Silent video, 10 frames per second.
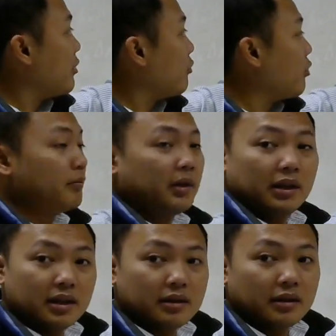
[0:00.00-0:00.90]
would be
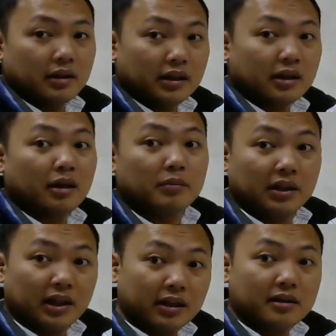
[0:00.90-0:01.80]
easier in
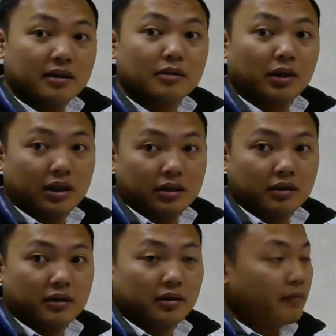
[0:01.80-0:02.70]
complicated
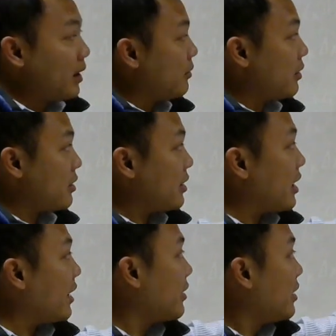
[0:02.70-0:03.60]
situations because
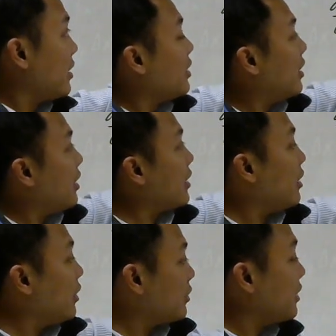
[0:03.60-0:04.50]
that in
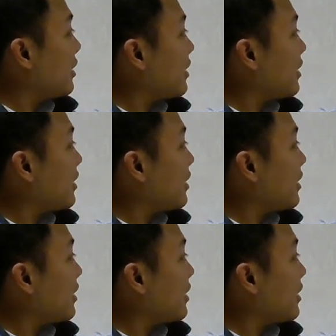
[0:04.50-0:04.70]
all